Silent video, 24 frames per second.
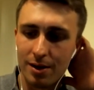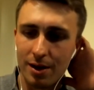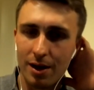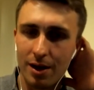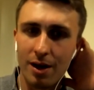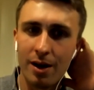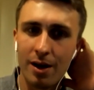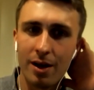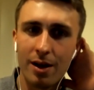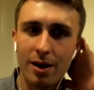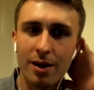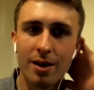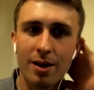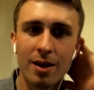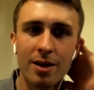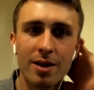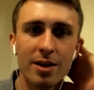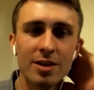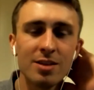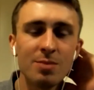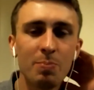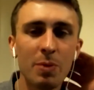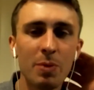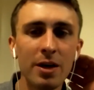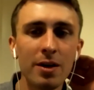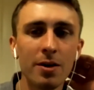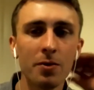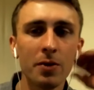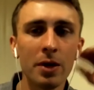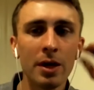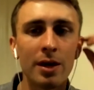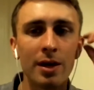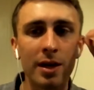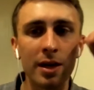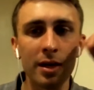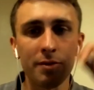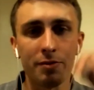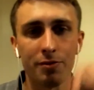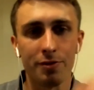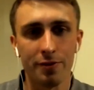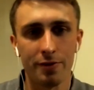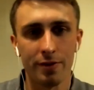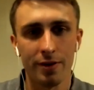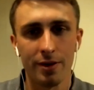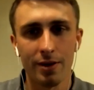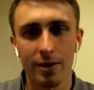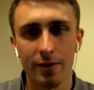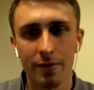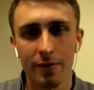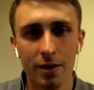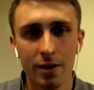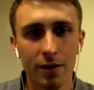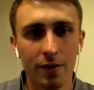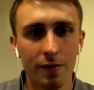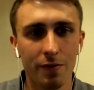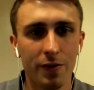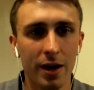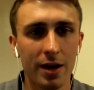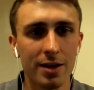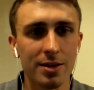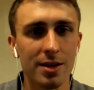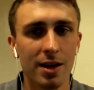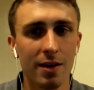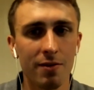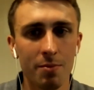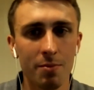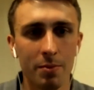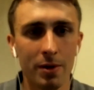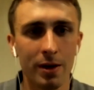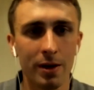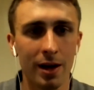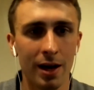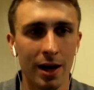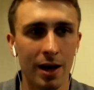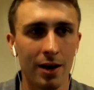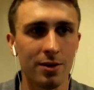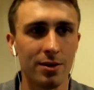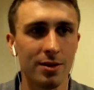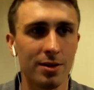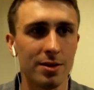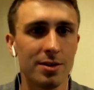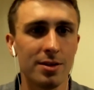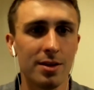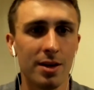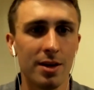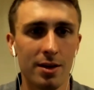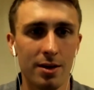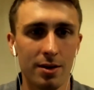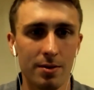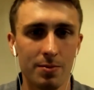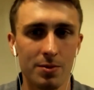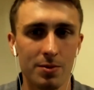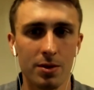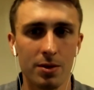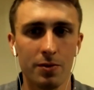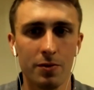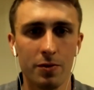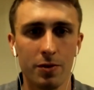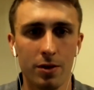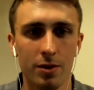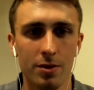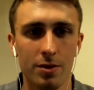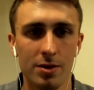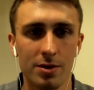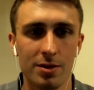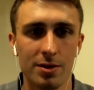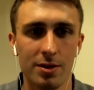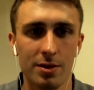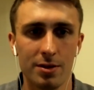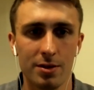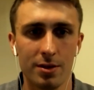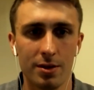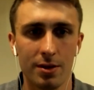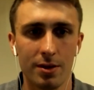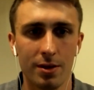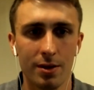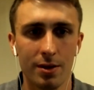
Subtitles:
It's been a relief that fans haven't been allowed in the stadium so far this season.